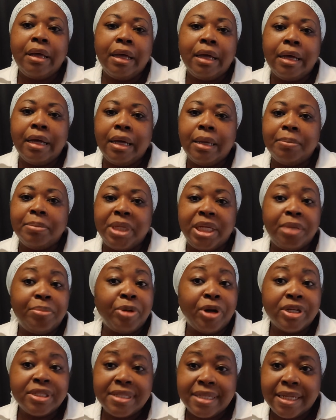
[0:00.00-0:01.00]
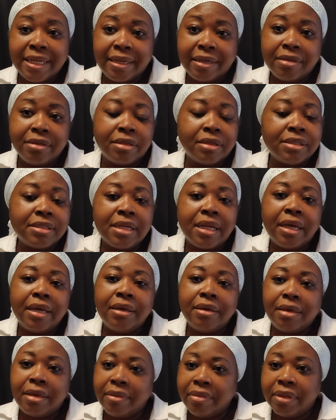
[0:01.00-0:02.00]
um, knee prosthetic looks like
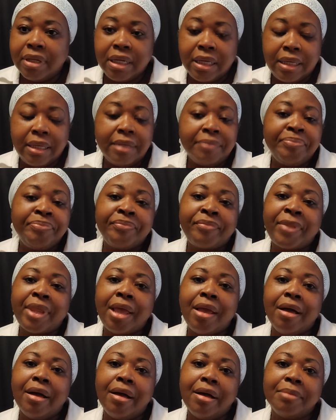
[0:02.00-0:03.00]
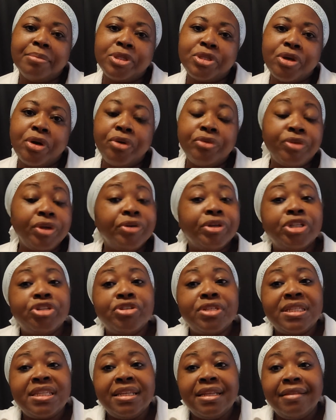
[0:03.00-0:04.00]
in the knee. Um, so if you're
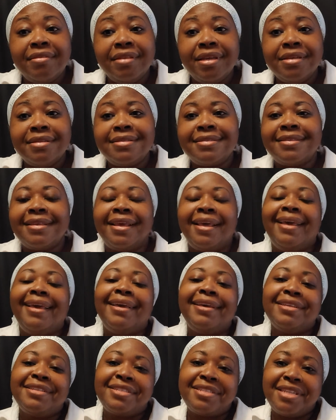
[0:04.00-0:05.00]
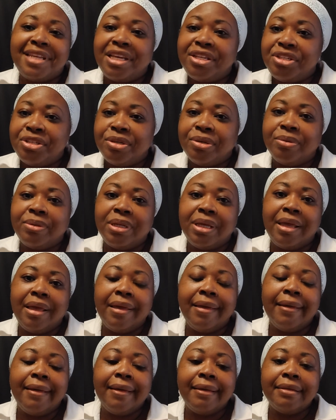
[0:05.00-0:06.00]
interested in this, stay tuned.
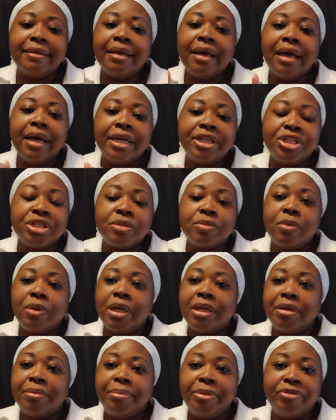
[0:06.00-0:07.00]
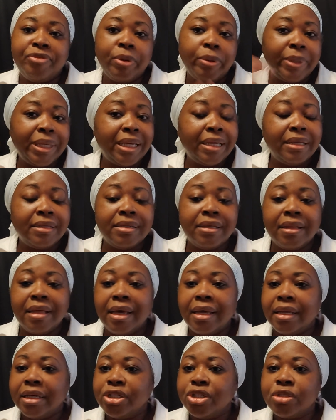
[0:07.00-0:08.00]
And I just want to, before we get into
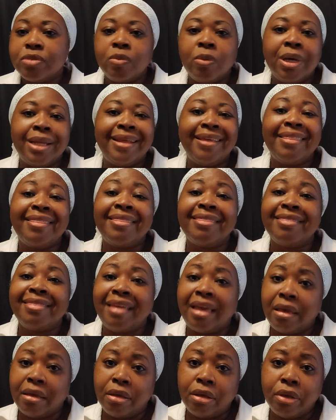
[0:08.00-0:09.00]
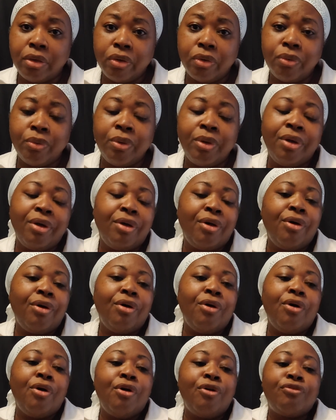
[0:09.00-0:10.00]
that, I just want to thank you
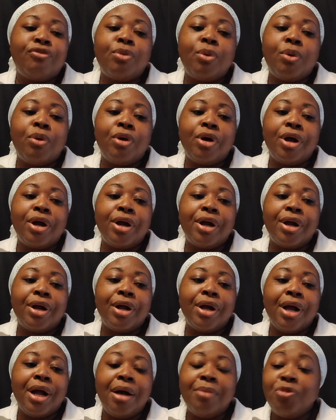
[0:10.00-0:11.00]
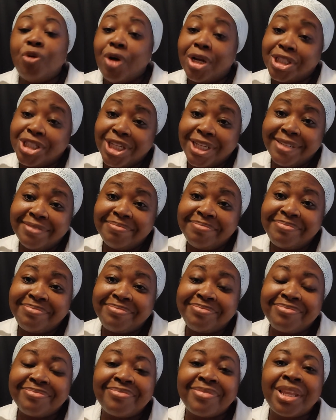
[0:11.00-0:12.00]
for um, watching,
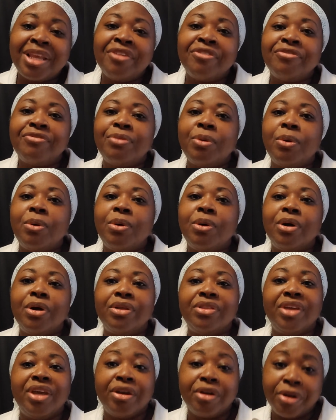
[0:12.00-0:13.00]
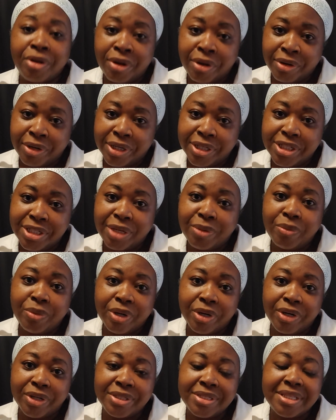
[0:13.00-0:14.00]
for the encouraging
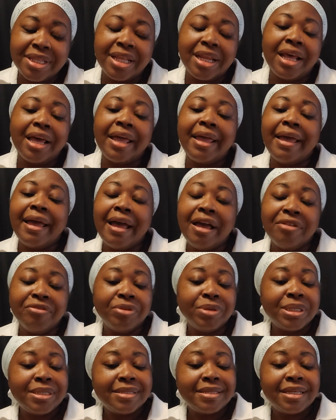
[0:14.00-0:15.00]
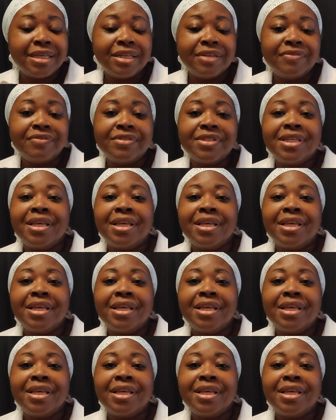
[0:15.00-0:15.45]
words that I have received